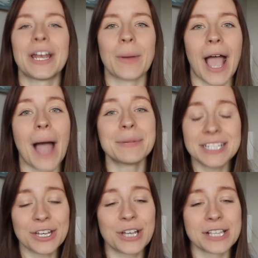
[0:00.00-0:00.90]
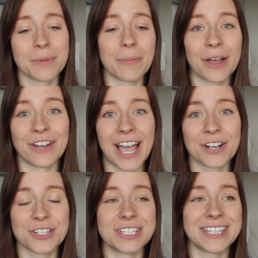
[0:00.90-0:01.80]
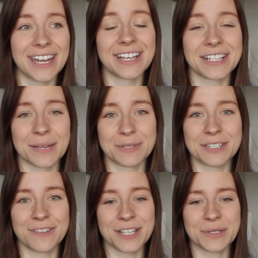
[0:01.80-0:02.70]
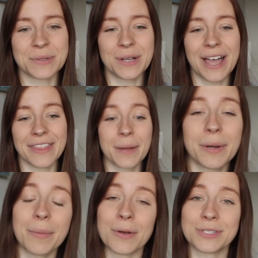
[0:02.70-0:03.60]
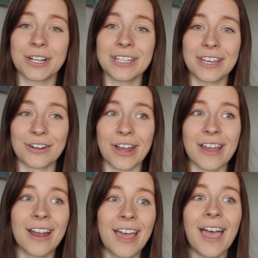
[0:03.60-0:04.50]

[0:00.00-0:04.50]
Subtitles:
anyway, I'm gonna tell you guys about my reaction to getting accepted to vet school, and then I'm gonna post it on the internet